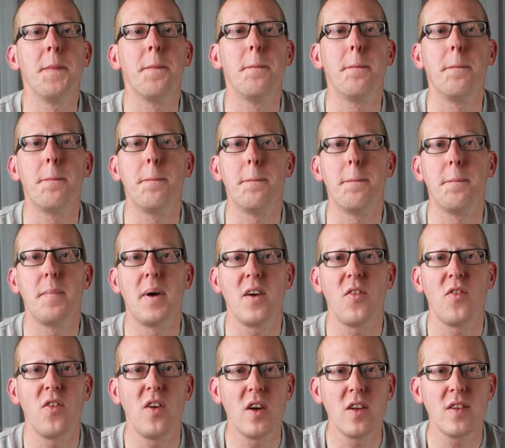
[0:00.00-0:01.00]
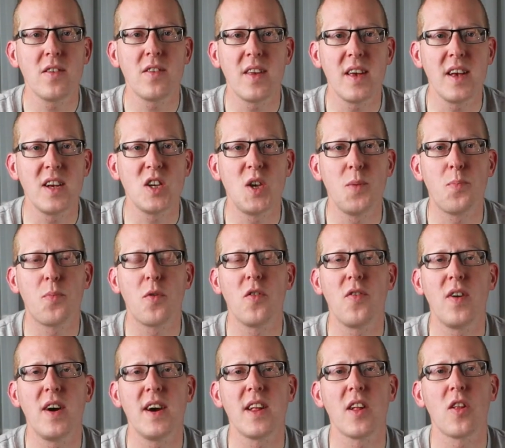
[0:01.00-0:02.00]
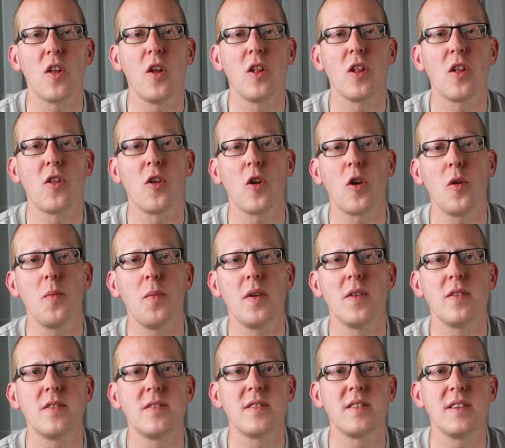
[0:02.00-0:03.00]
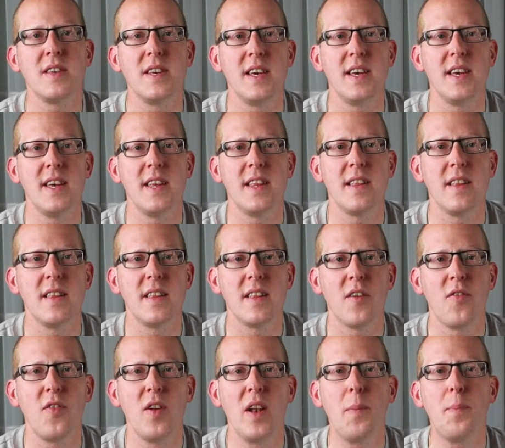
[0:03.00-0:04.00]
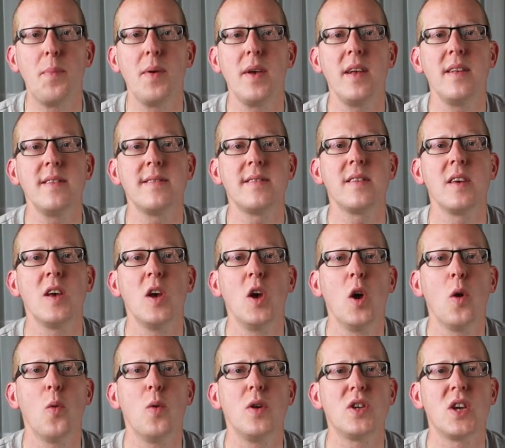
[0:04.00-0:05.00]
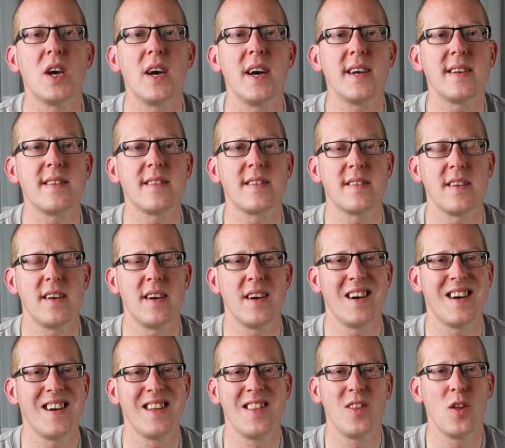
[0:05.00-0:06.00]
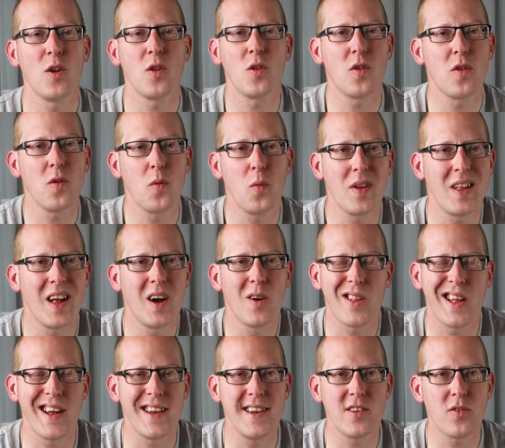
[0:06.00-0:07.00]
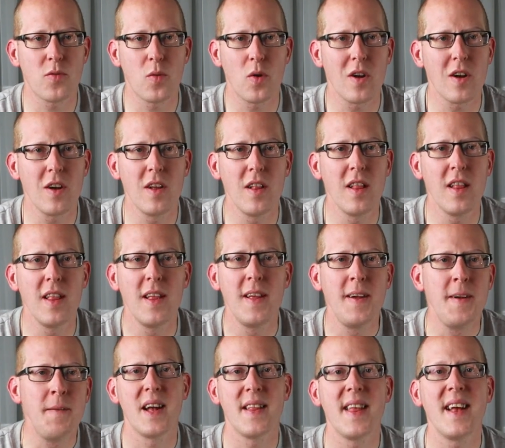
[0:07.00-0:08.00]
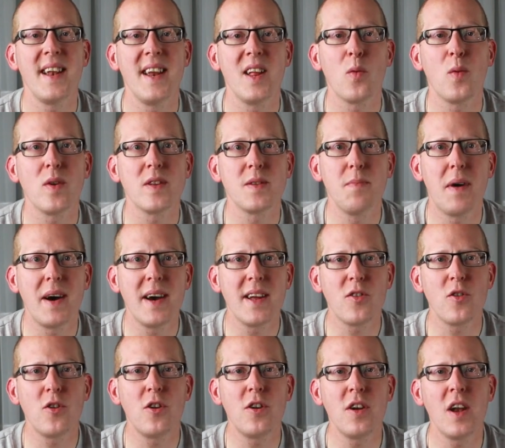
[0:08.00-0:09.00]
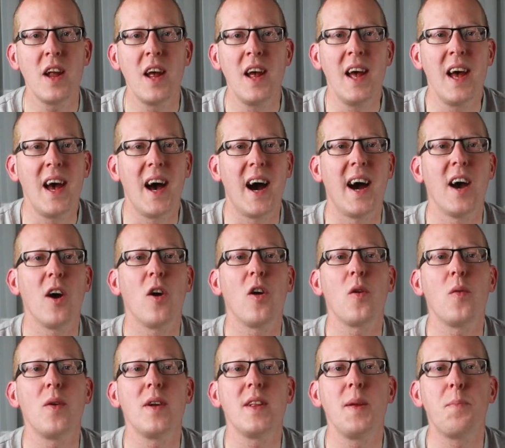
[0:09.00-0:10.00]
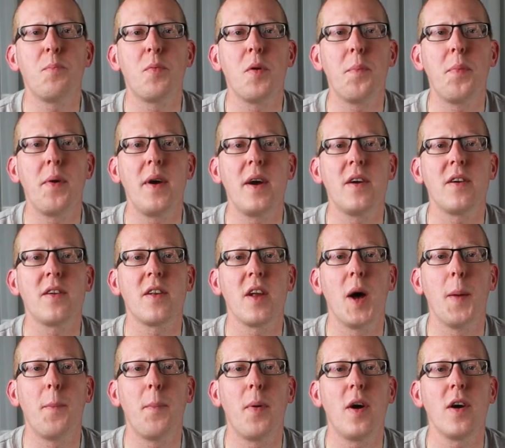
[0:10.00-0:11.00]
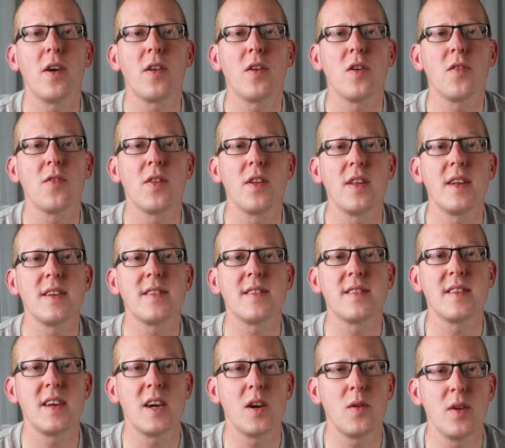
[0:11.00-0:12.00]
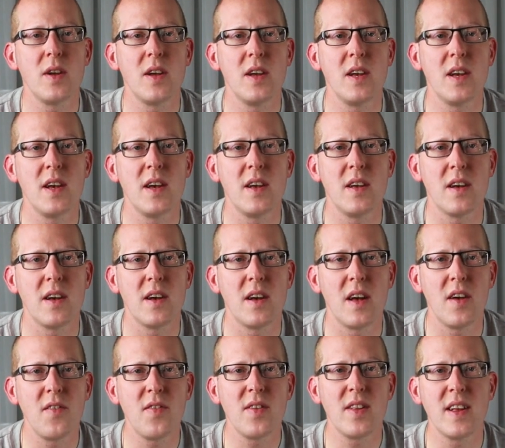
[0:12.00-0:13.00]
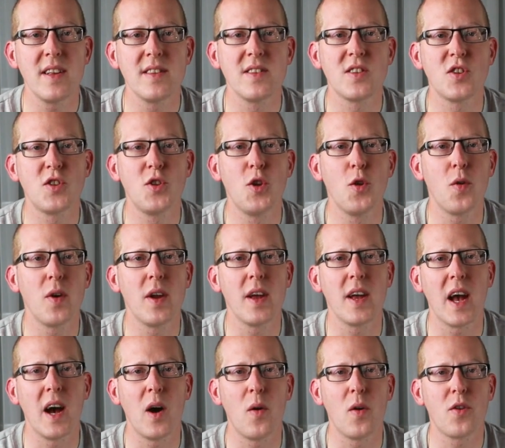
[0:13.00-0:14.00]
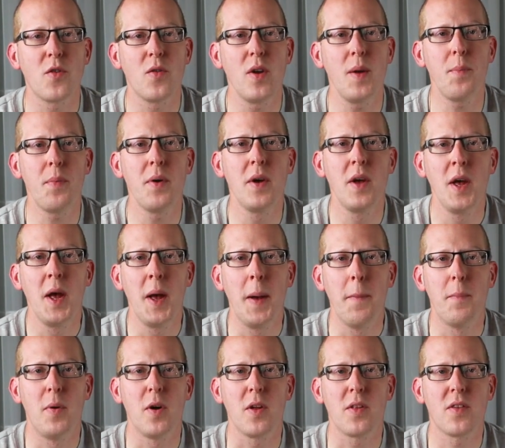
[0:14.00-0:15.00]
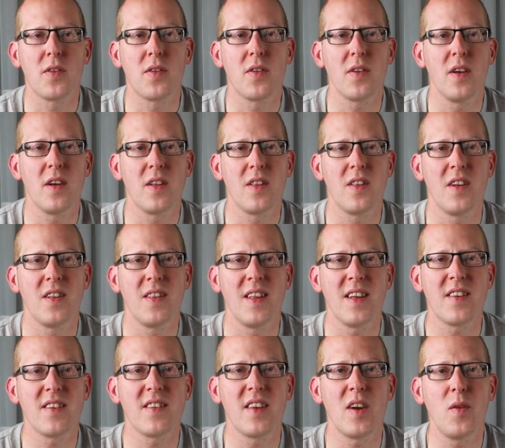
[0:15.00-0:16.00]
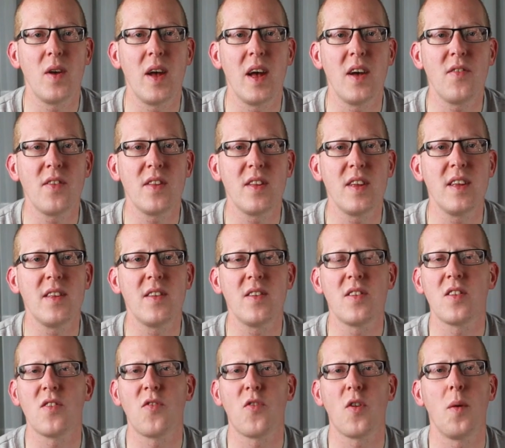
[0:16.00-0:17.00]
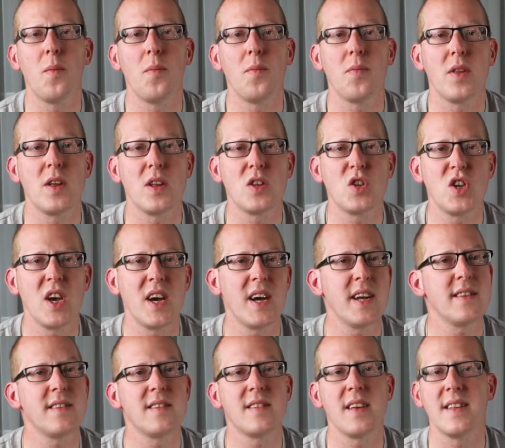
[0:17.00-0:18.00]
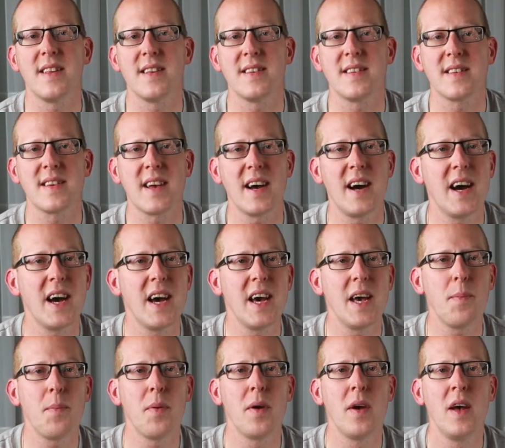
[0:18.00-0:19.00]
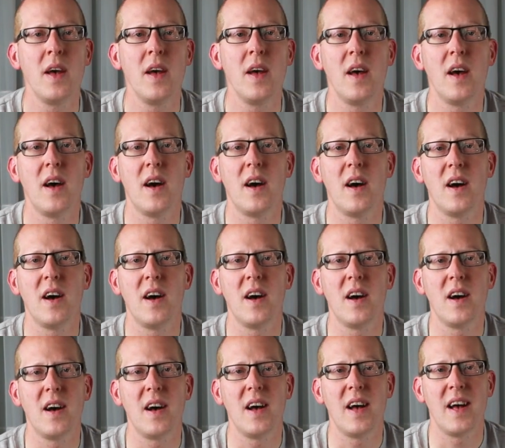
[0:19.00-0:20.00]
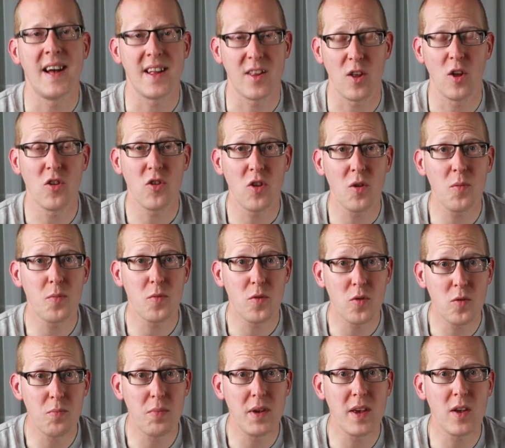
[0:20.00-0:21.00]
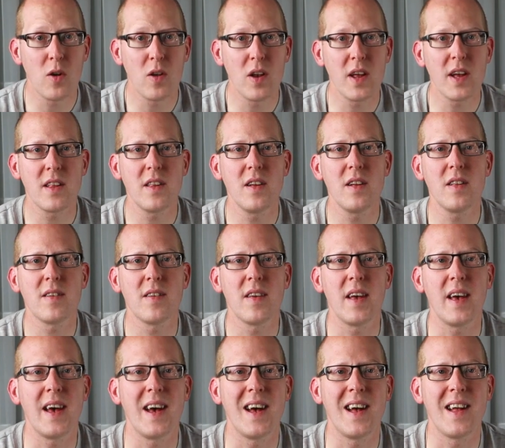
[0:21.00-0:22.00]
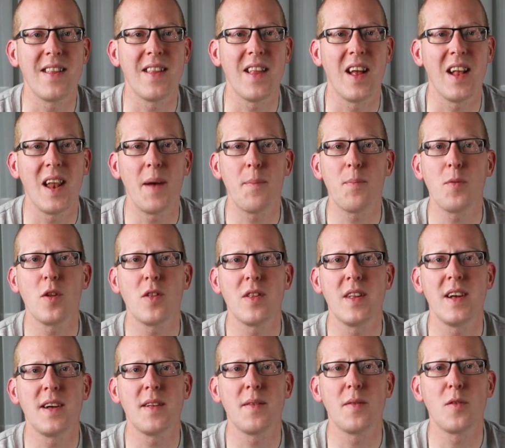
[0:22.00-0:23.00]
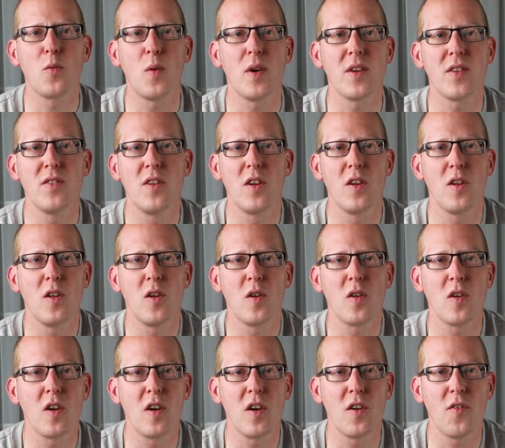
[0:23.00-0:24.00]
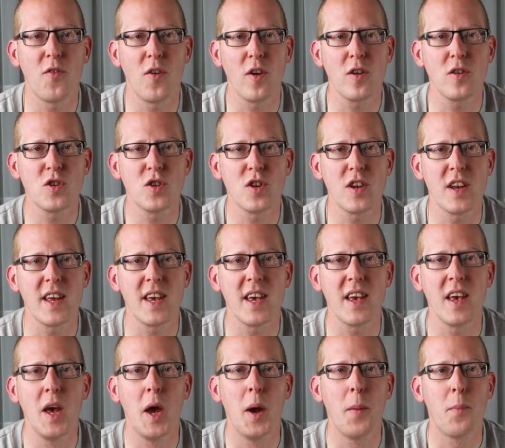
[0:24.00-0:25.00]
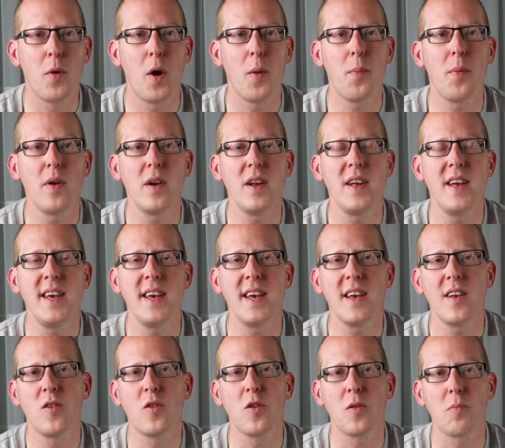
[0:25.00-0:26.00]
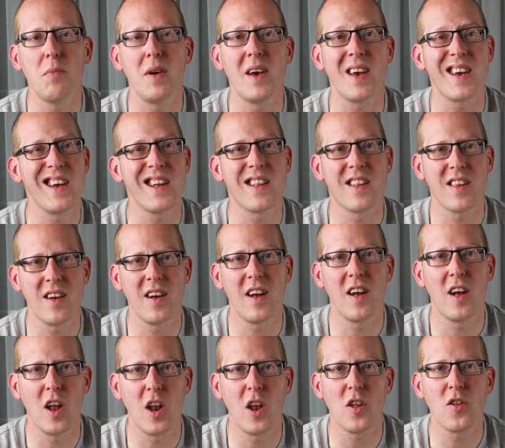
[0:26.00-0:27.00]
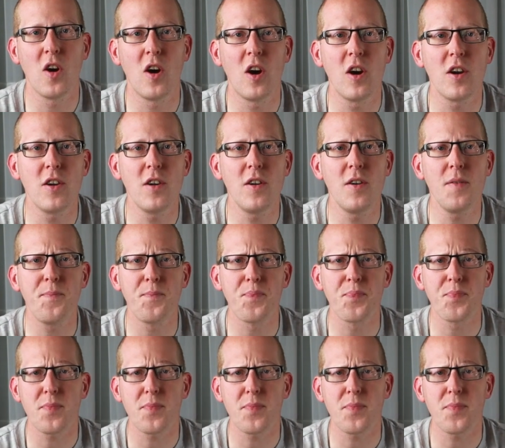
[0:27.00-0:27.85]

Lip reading: My fiancée, she provided all the documents in the Philippines, which has not without any struggle. And then it was my turn. I already prepared a part of the necessary evidence during our trip, but the necessary evidence from the chats and the Skype had also been collected, and a laptop that was no longer functioning properly could make it a lot harder.